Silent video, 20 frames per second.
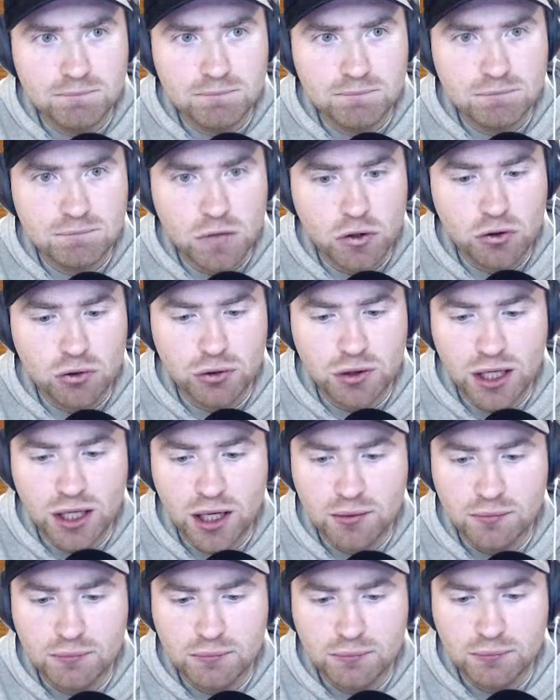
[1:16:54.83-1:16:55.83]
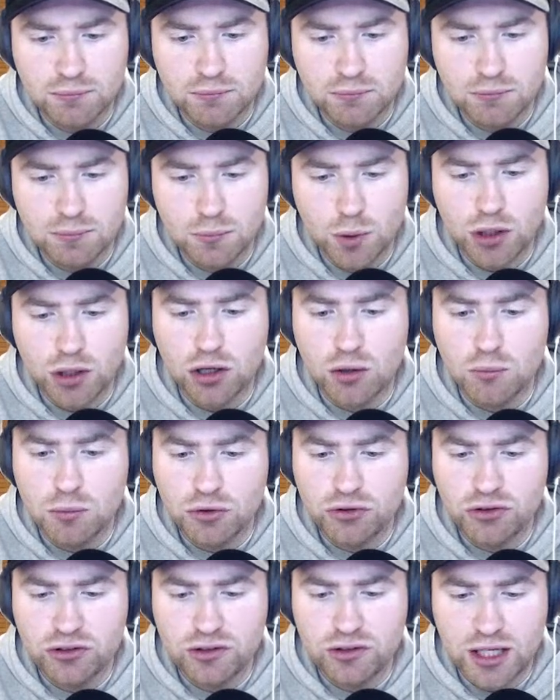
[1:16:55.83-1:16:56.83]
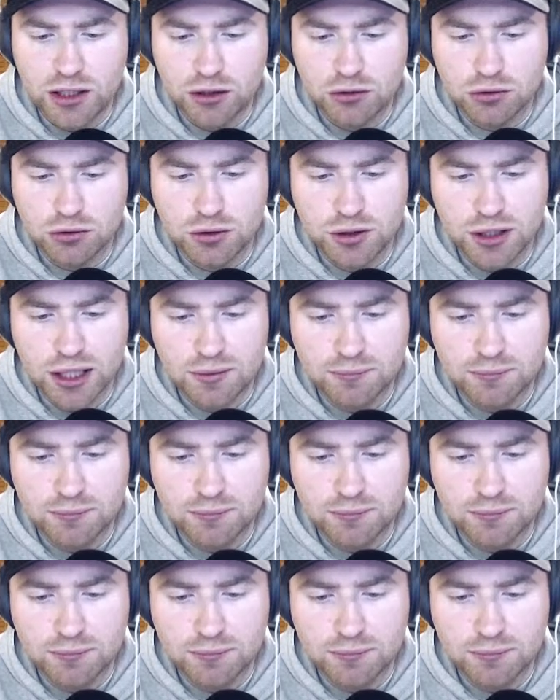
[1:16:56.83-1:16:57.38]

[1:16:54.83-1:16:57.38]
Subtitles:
Kruger? Might have gone Wilson down to Kruger.